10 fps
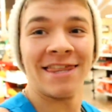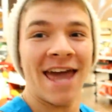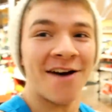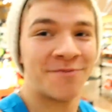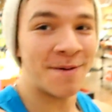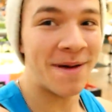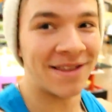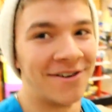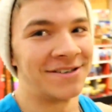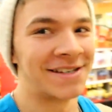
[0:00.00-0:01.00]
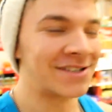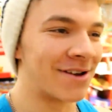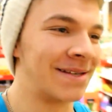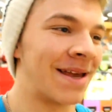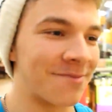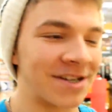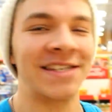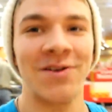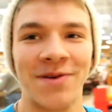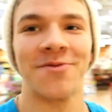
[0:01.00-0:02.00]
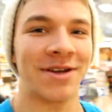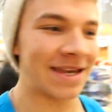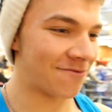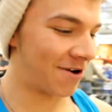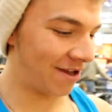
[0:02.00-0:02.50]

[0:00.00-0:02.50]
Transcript: they have pomelos. So I'm gonna still be able to get